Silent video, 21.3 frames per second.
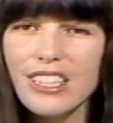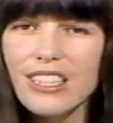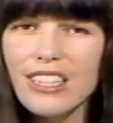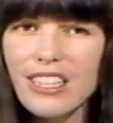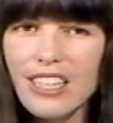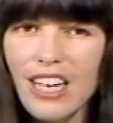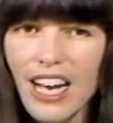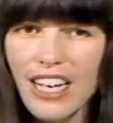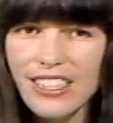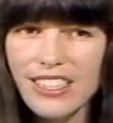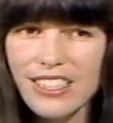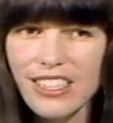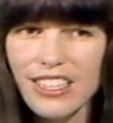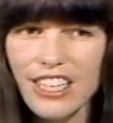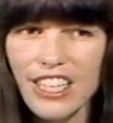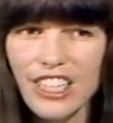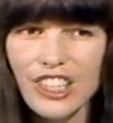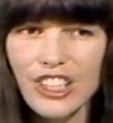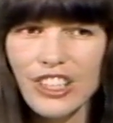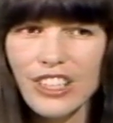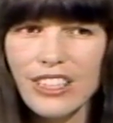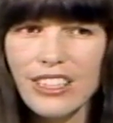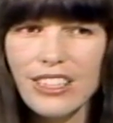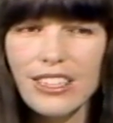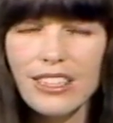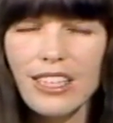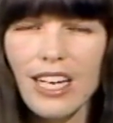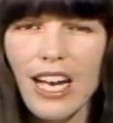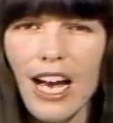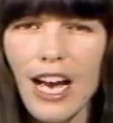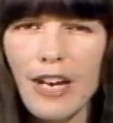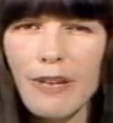still in isolation at
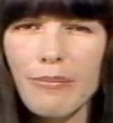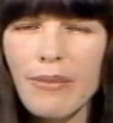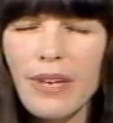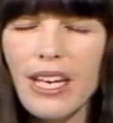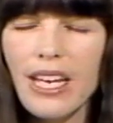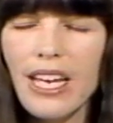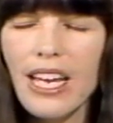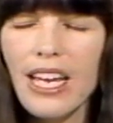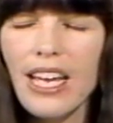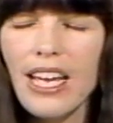the time,